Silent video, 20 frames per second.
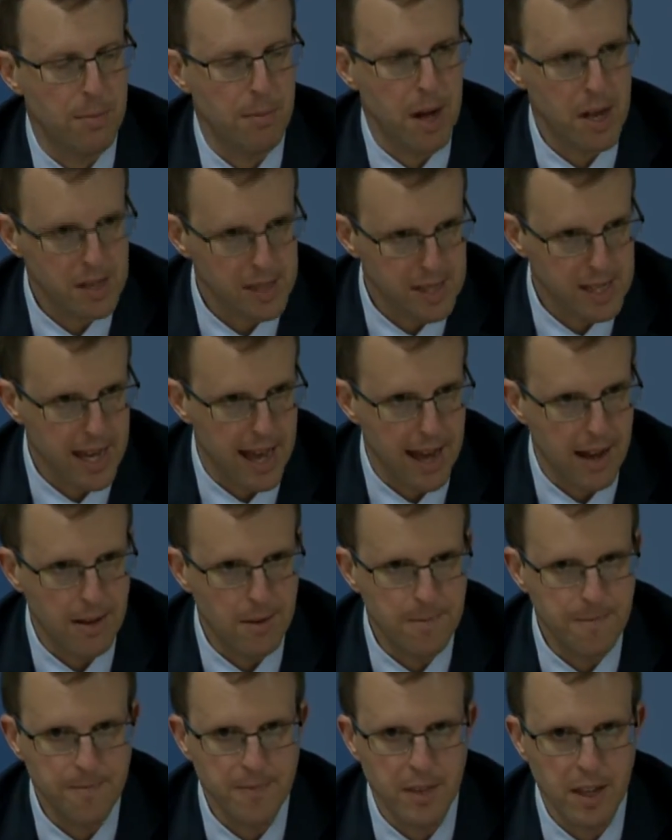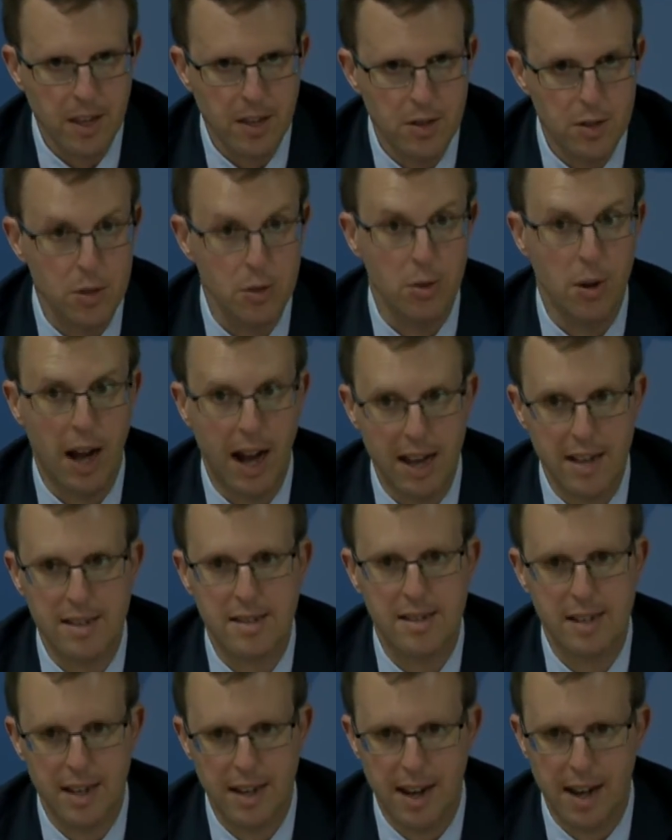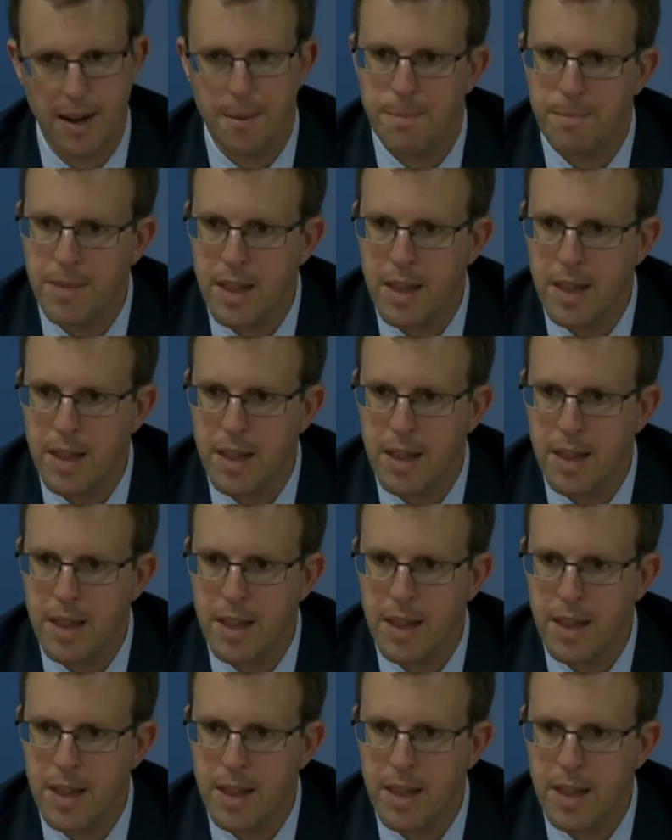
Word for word: Moscow to Astana.